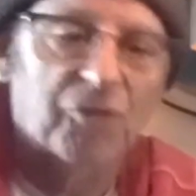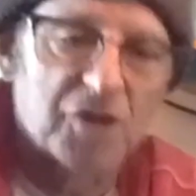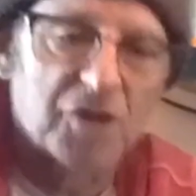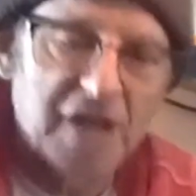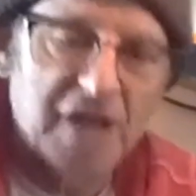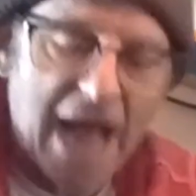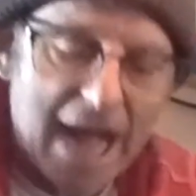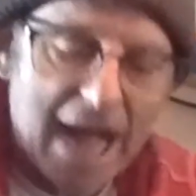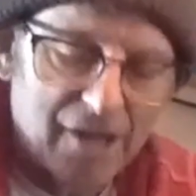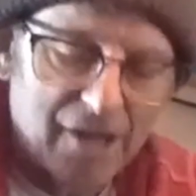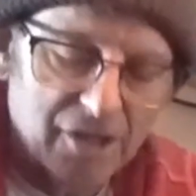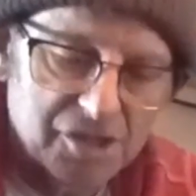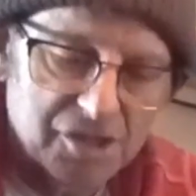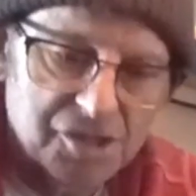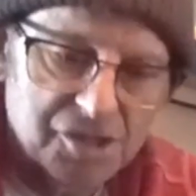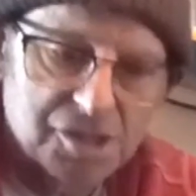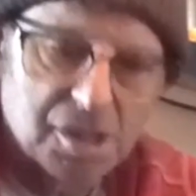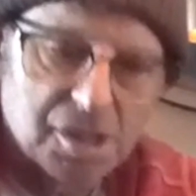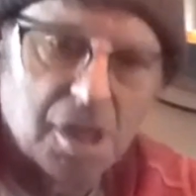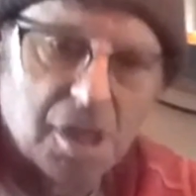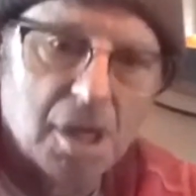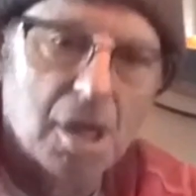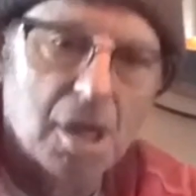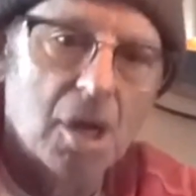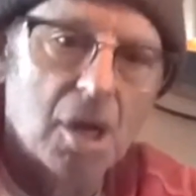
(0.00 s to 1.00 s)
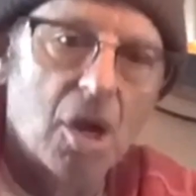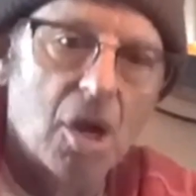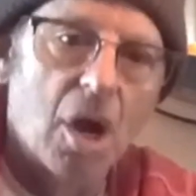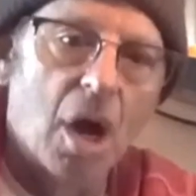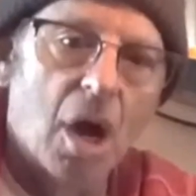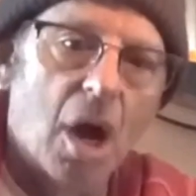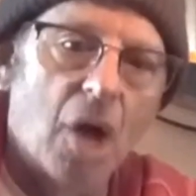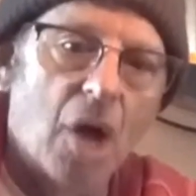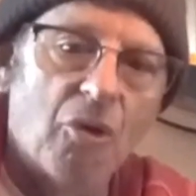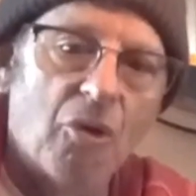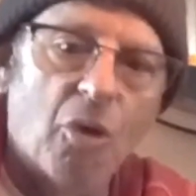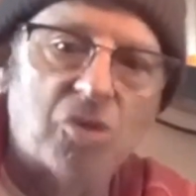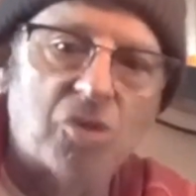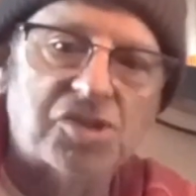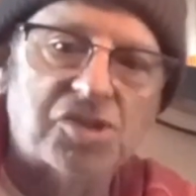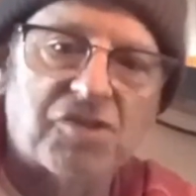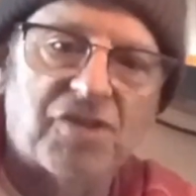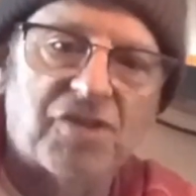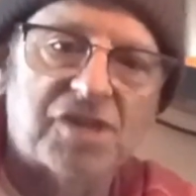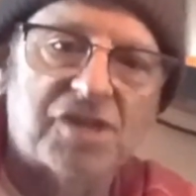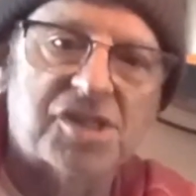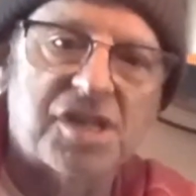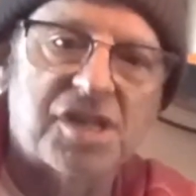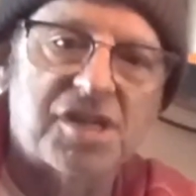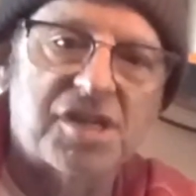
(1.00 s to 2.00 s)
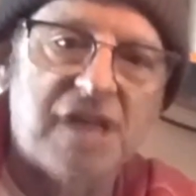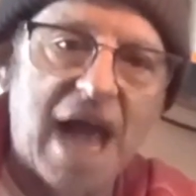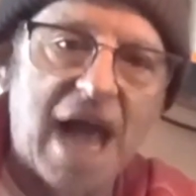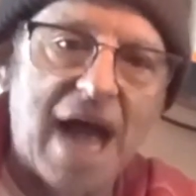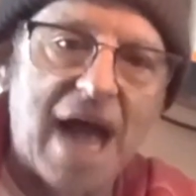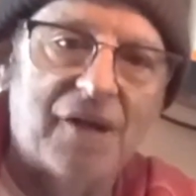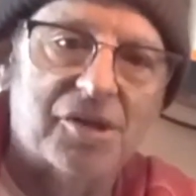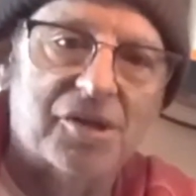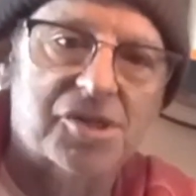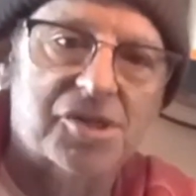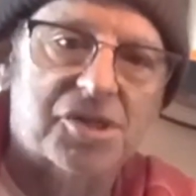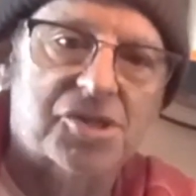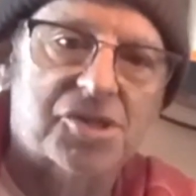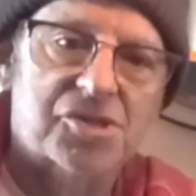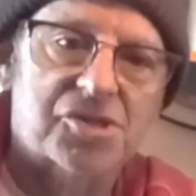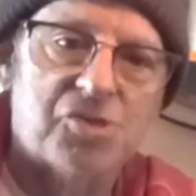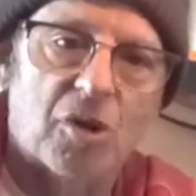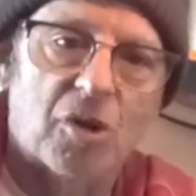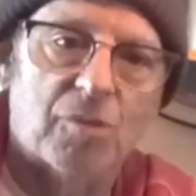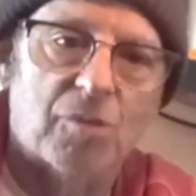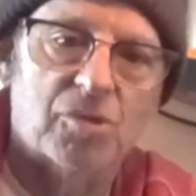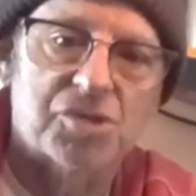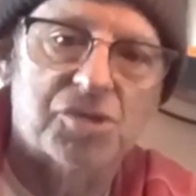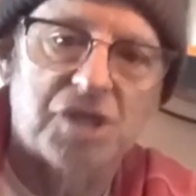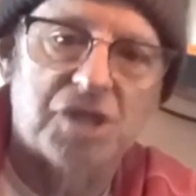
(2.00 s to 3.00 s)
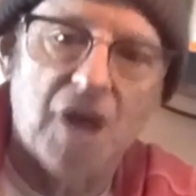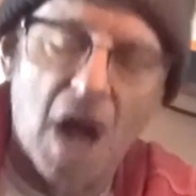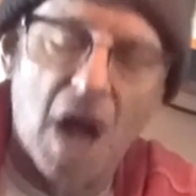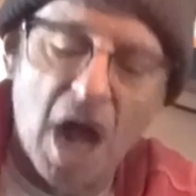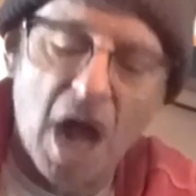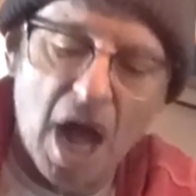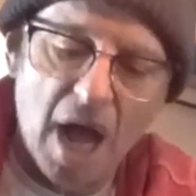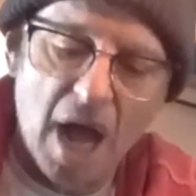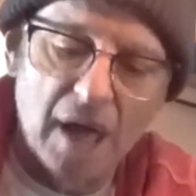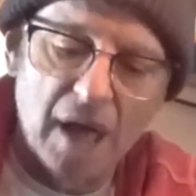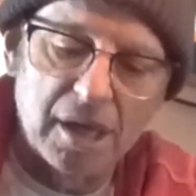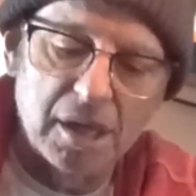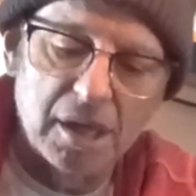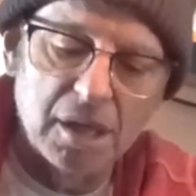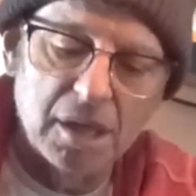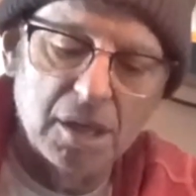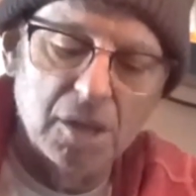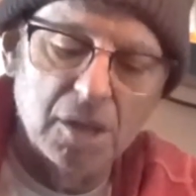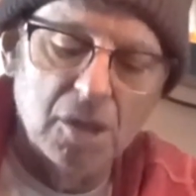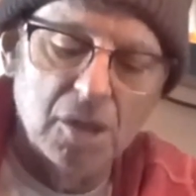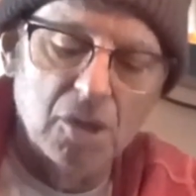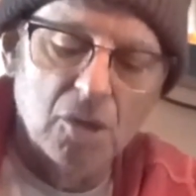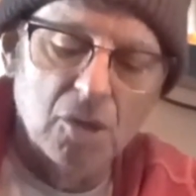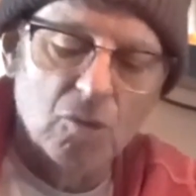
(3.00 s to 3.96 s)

or for Dallas. Those of us in Dallas, because Norm was gone,